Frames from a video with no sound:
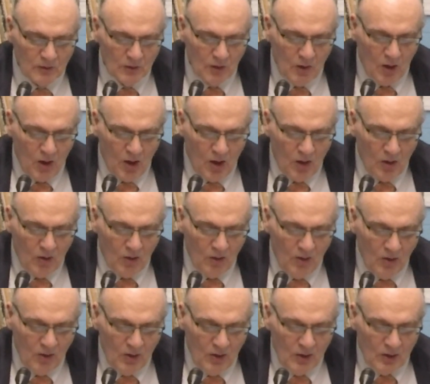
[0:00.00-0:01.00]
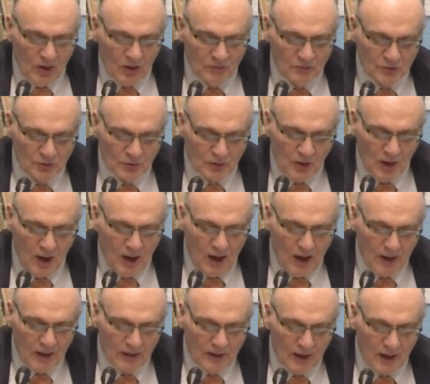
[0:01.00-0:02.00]
the law of your
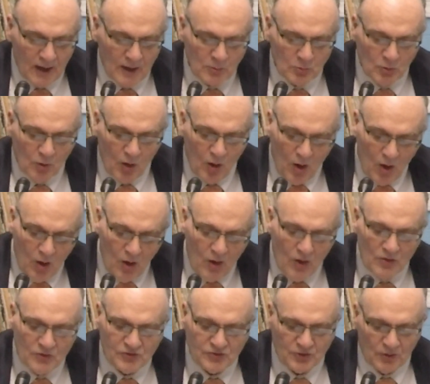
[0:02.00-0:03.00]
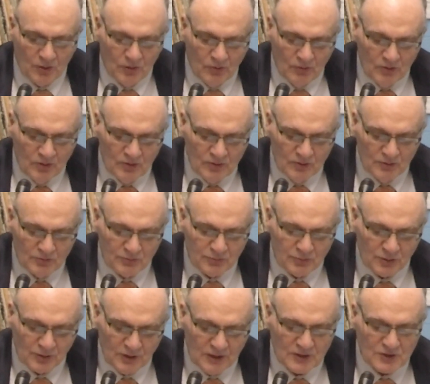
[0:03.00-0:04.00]
God. I will also
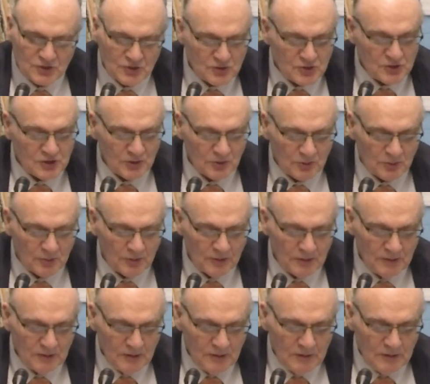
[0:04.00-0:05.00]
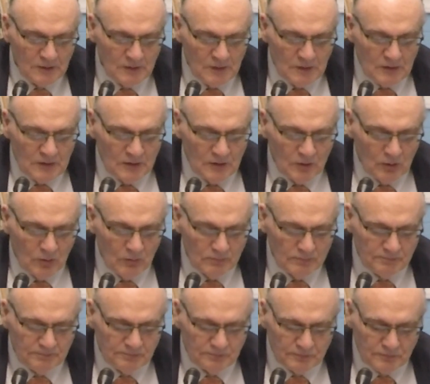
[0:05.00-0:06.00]
forget your children."
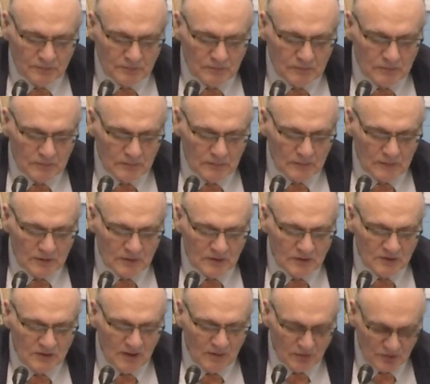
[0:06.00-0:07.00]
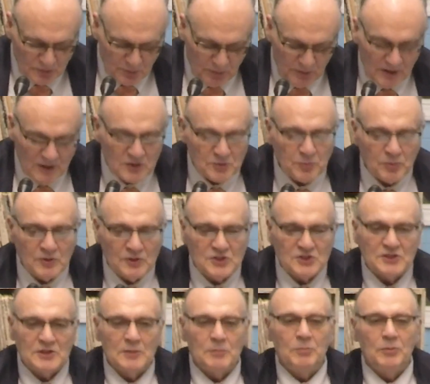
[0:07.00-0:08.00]
The devil's plan is pretty
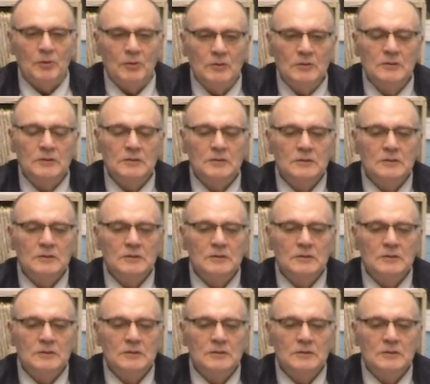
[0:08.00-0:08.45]
simple.